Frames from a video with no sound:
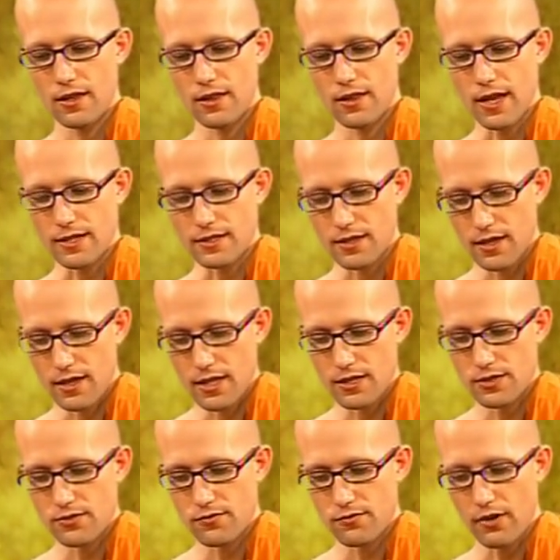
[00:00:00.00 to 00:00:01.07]
thus,
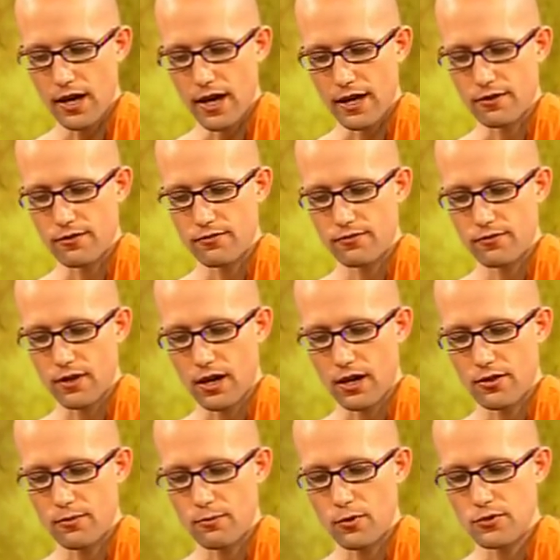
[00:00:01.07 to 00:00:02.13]
these five
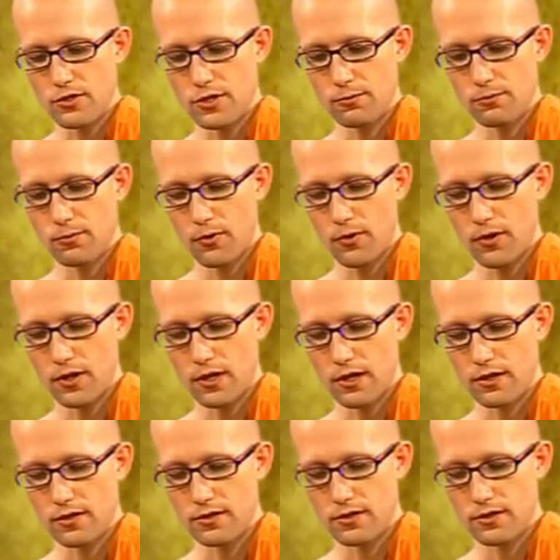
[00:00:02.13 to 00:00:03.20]
are the most
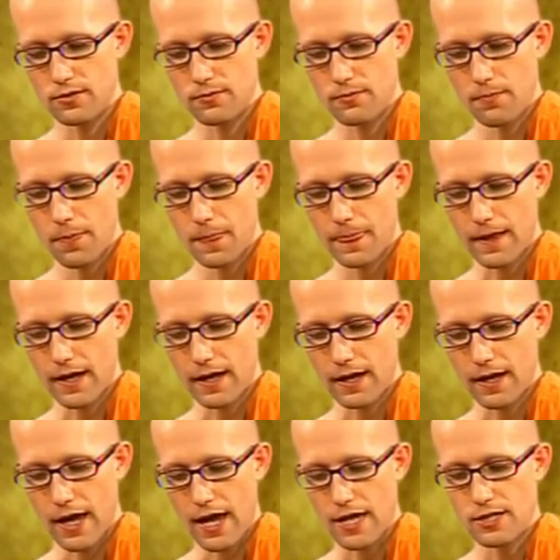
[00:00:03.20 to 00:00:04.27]
important uh,
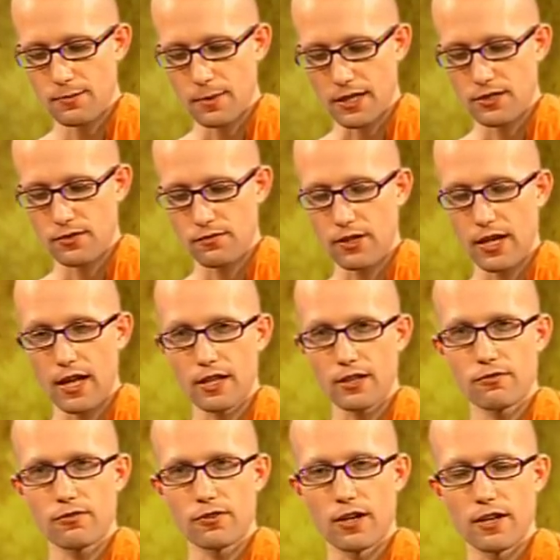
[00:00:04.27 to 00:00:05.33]
aspects of
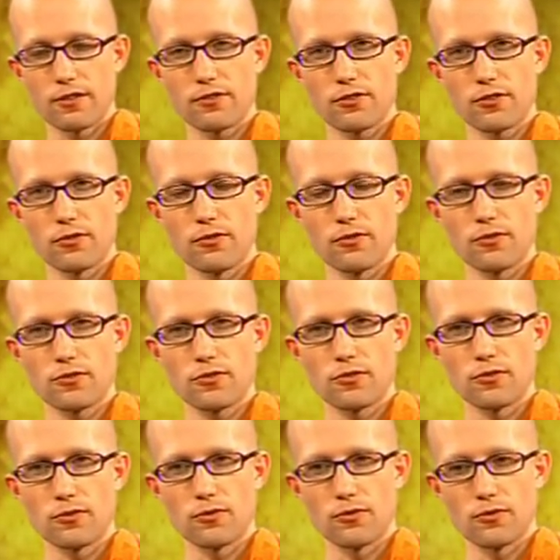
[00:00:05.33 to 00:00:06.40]
reality for us to,
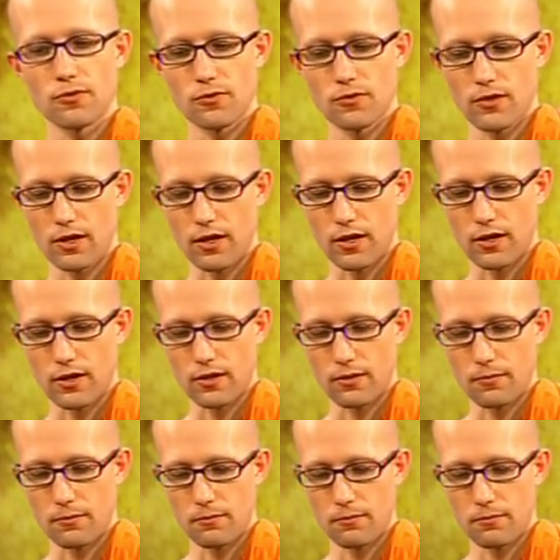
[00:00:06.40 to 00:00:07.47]
to,
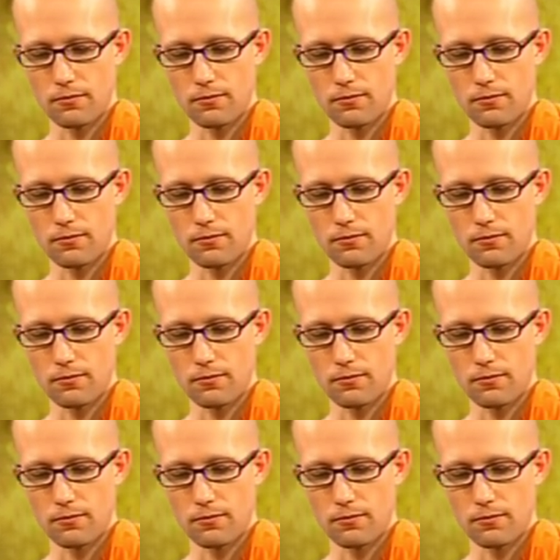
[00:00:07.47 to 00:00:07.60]
um,